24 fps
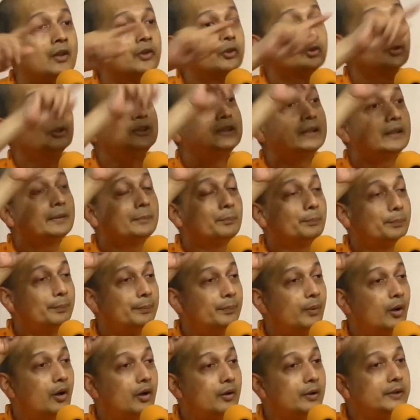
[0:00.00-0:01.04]
So
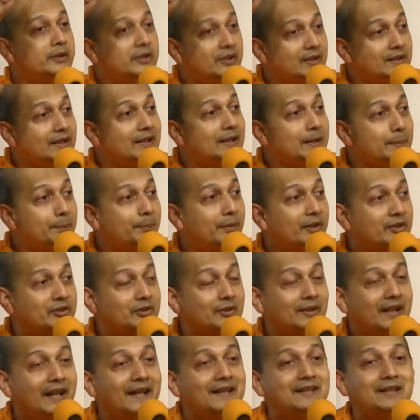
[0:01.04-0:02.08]
originally
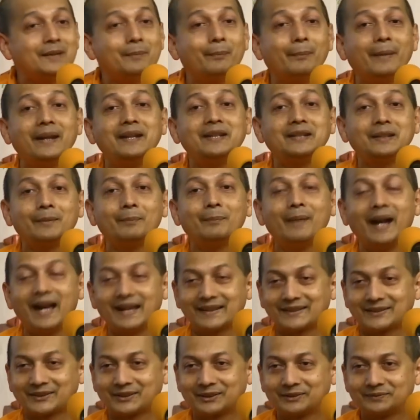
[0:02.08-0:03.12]
personality meant a
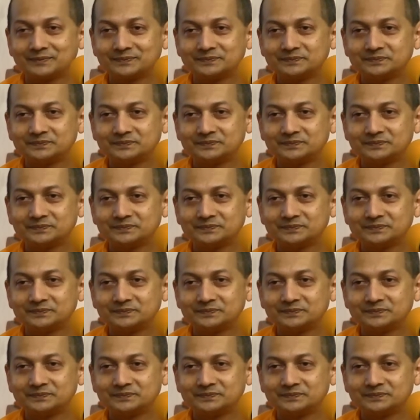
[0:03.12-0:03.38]
mask.